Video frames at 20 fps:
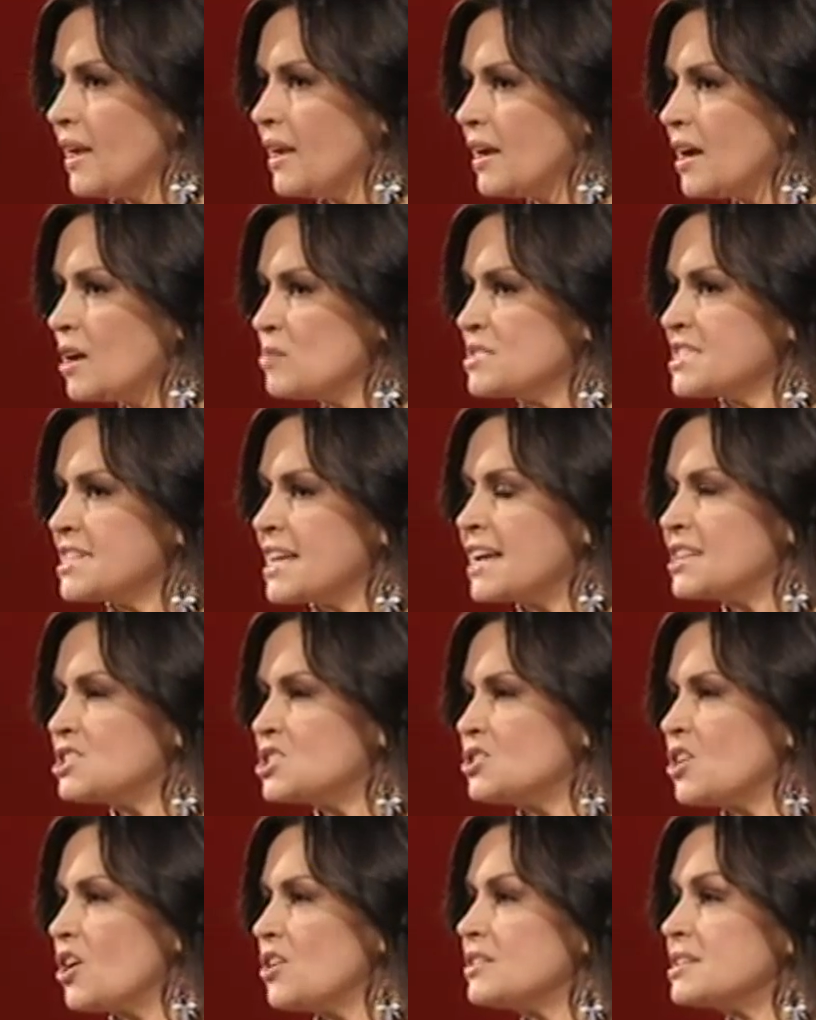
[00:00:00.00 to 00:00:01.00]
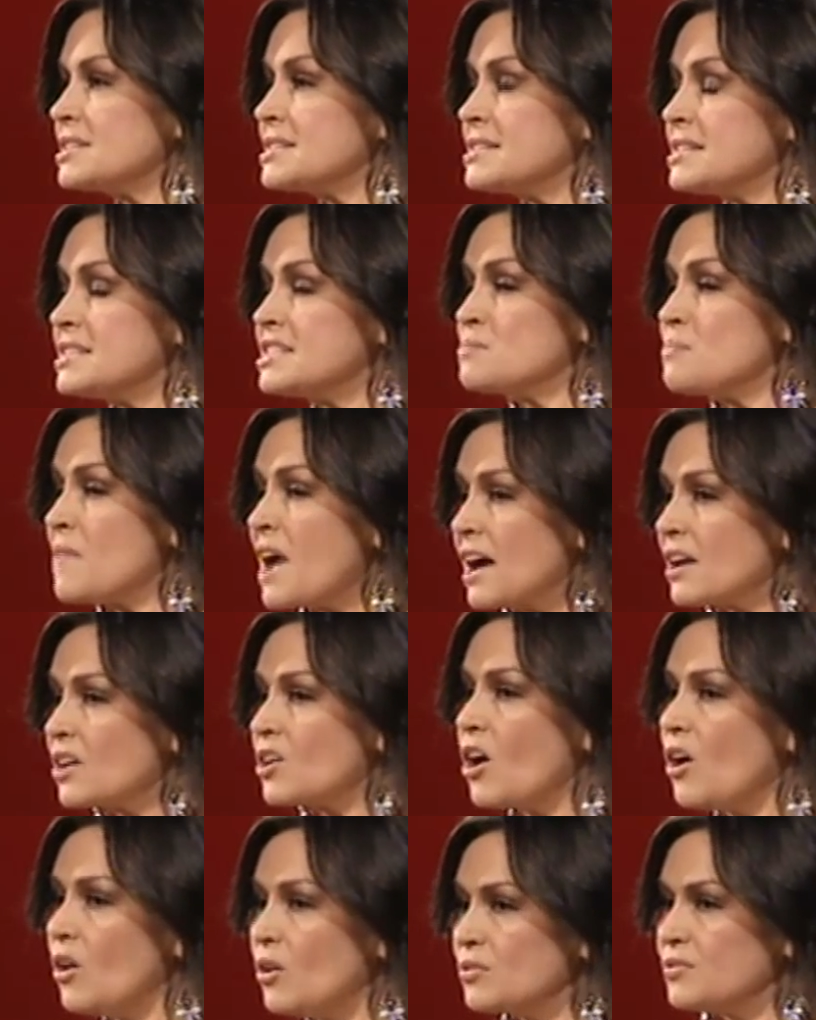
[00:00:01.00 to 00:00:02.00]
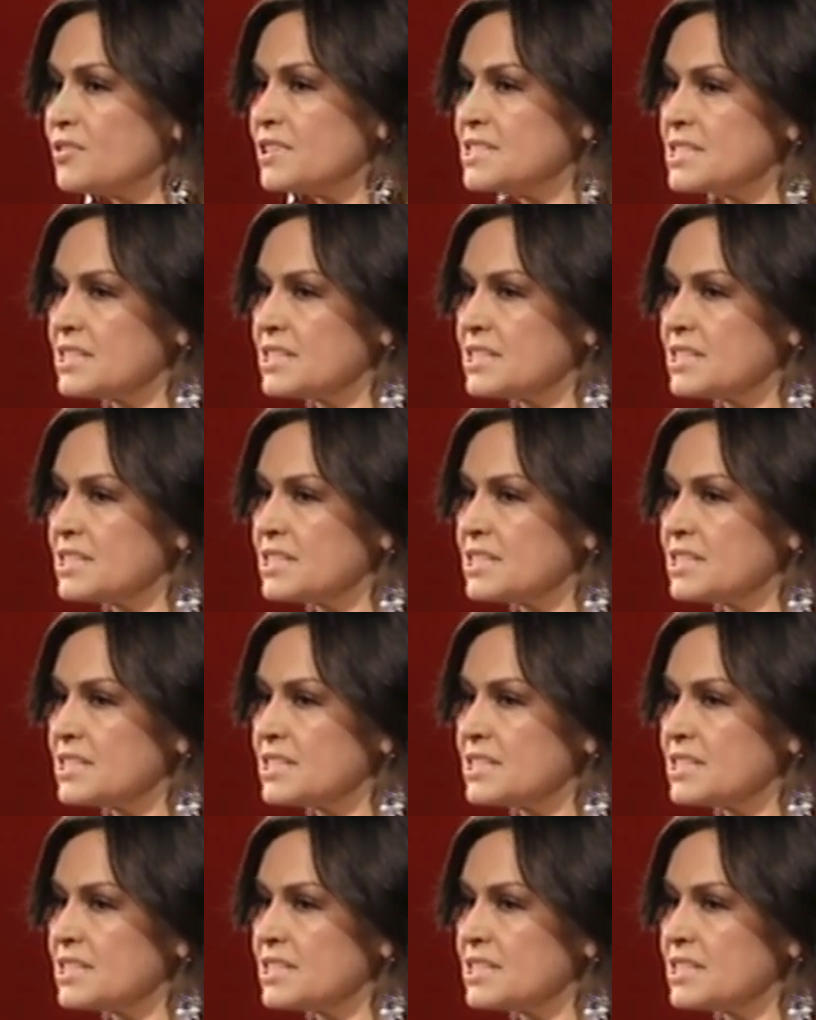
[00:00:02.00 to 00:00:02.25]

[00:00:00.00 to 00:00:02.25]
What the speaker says: I'm sad to note that since Mark Colvin